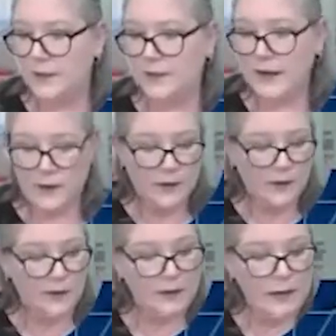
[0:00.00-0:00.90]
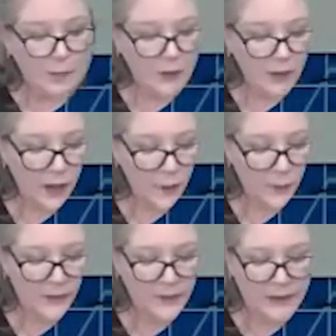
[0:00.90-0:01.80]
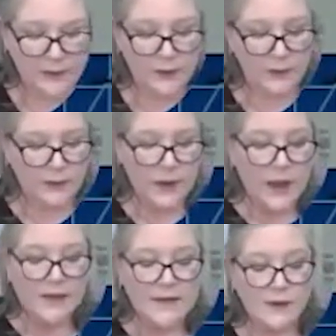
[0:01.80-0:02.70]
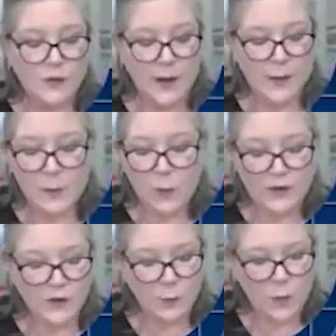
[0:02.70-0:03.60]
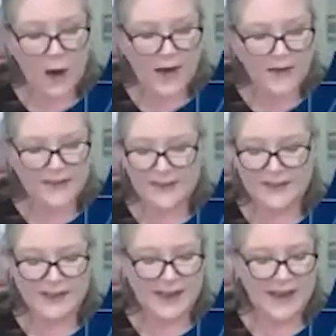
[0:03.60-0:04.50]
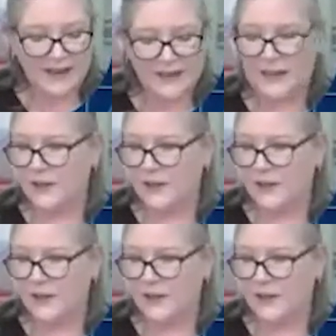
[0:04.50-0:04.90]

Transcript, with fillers: there. Now I'm going to cut a piece here. Now you might be wondering, why is this an L here,